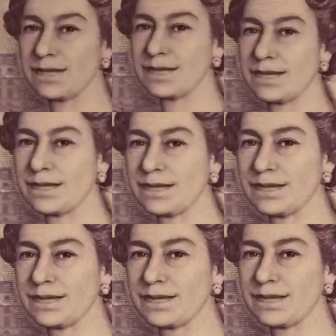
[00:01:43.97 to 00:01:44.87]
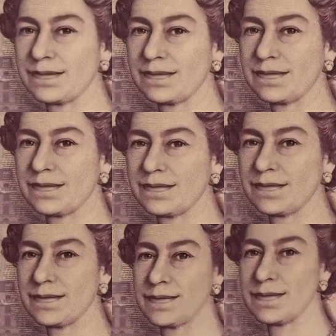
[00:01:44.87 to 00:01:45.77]

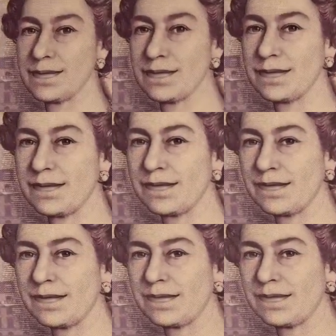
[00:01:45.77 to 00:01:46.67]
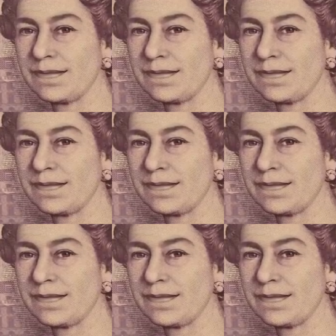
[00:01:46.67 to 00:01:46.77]
(no one is talking)